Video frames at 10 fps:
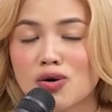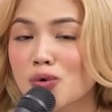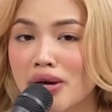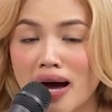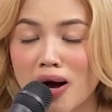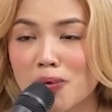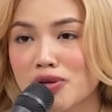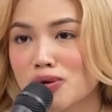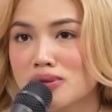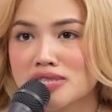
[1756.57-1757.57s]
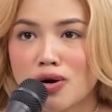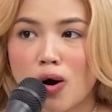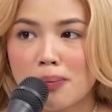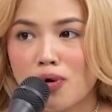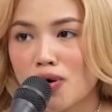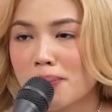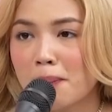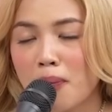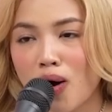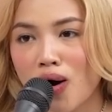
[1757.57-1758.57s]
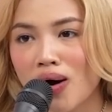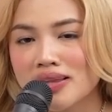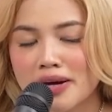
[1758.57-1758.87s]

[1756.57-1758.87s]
kuya, we don't say opo or po.